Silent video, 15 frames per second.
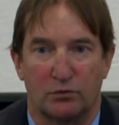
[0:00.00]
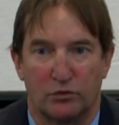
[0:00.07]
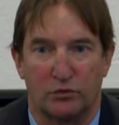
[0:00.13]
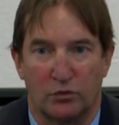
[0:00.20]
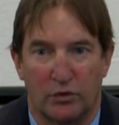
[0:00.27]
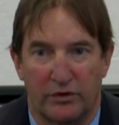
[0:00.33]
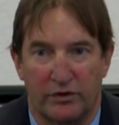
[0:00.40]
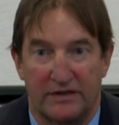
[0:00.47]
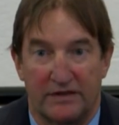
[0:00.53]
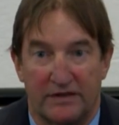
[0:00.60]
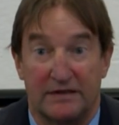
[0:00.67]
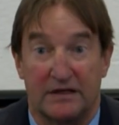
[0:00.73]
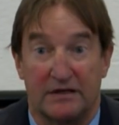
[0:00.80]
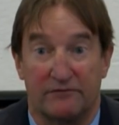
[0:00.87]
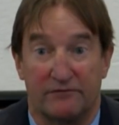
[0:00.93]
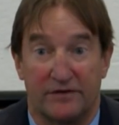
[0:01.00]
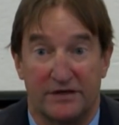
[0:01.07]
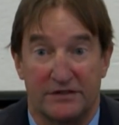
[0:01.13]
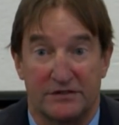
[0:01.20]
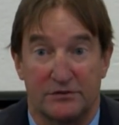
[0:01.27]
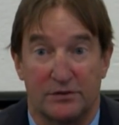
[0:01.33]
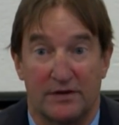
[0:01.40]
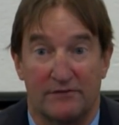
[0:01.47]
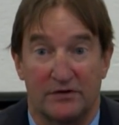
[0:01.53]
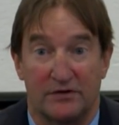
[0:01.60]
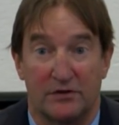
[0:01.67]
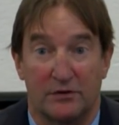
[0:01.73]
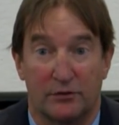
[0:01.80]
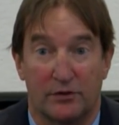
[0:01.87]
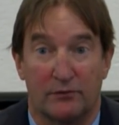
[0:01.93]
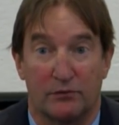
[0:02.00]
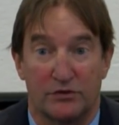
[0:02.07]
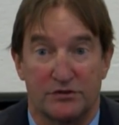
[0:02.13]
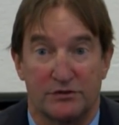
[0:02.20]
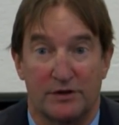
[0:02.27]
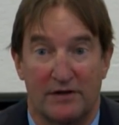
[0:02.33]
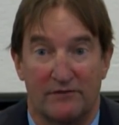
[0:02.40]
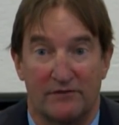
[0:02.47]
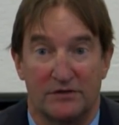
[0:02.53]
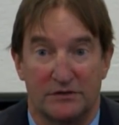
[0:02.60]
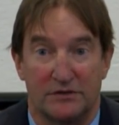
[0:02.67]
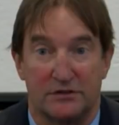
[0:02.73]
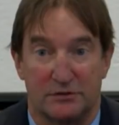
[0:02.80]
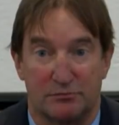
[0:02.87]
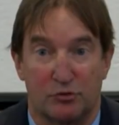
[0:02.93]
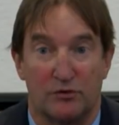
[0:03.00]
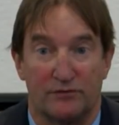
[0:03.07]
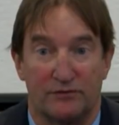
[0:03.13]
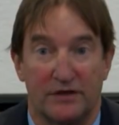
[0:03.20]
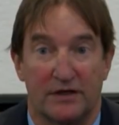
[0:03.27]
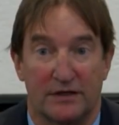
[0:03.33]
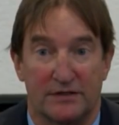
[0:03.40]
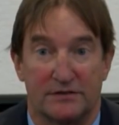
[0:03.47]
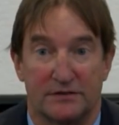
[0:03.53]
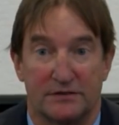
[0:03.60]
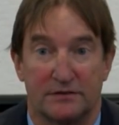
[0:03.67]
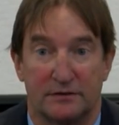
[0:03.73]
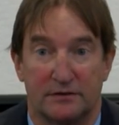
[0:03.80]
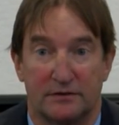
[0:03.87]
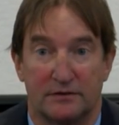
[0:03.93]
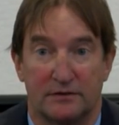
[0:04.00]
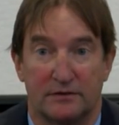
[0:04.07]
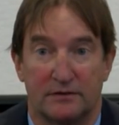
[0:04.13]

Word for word: To where they confessed to having killed her, was there evidence to disprove? Yes. Okay.